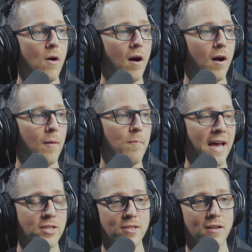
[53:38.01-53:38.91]

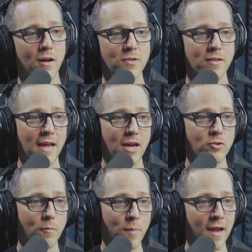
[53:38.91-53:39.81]
matched it up to the
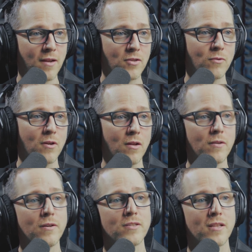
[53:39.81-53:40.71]
actual Pantone
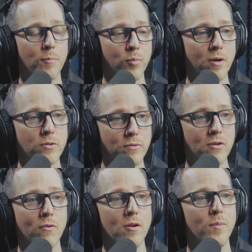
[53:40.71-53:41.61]
colors that the printer was
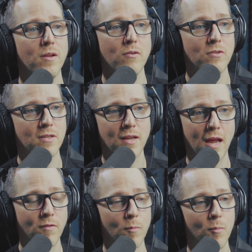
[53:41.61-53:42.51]
going to be using,
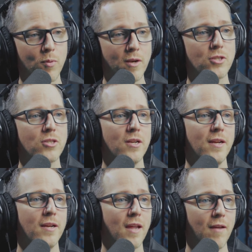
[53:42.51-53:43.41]
gave them a print
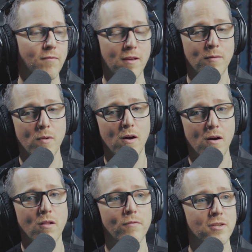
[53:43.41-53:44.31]
sheet, gave them
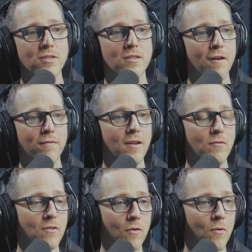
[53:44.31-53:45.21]
all of the stuff that you
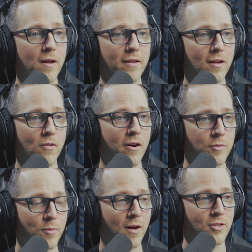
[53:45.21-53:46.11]
do on like a large
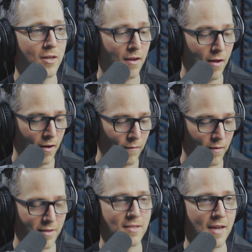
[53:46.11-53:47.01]
project for
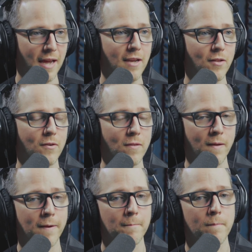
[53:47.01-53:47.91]
this tiny little thing.